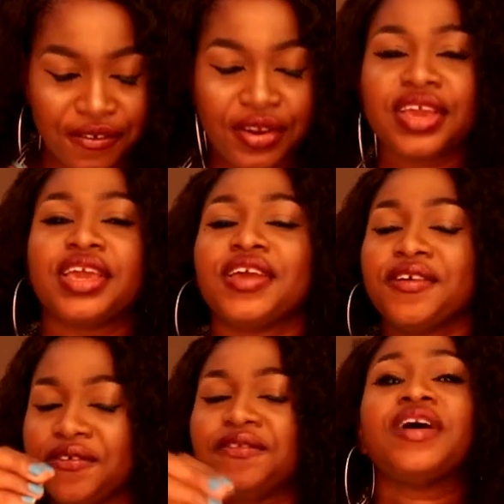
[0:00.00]
freaky
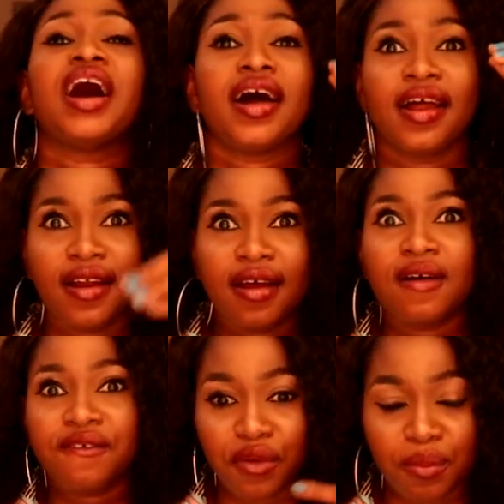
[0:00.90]
far
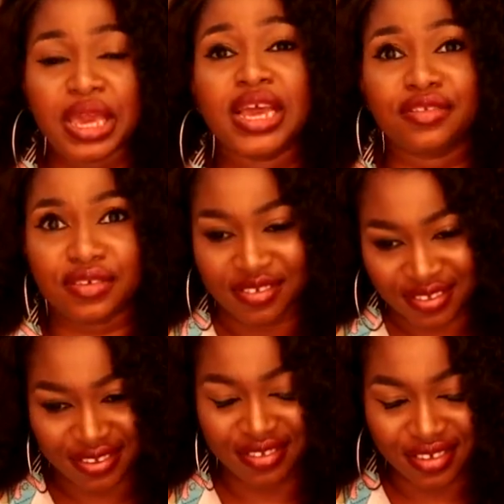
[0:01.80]
from here to the
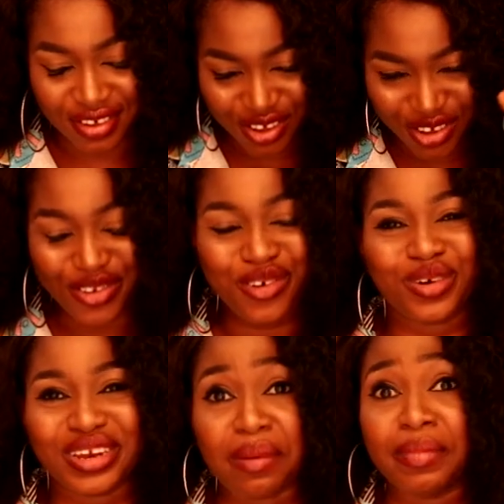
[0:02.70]
city. You know
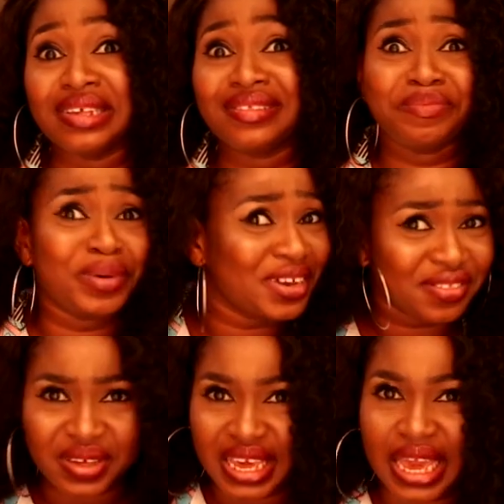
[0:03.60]
what that means? But
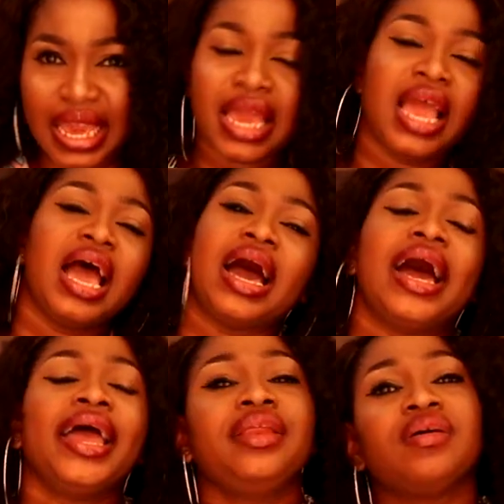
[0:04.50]
it's okay.
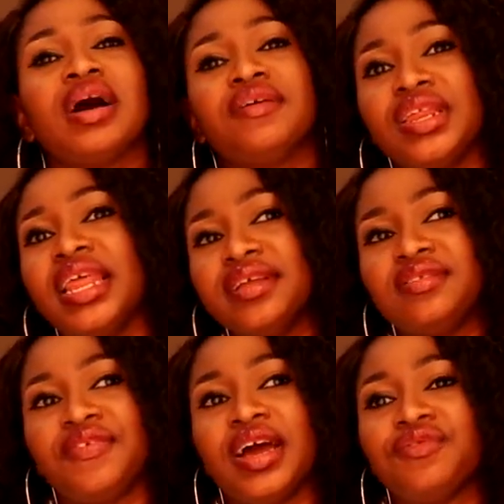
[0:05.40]
I don't have a nine
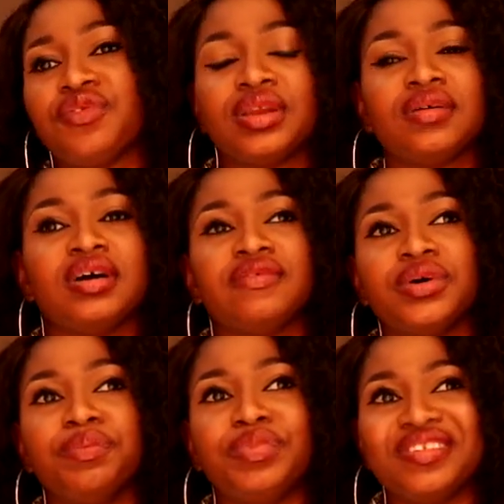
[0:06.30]
to five, or I don't have
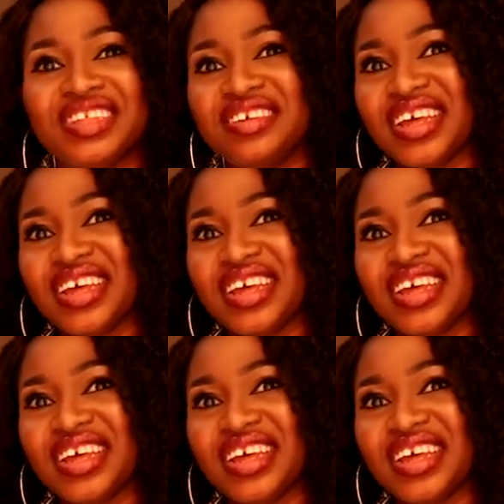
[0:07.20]
a business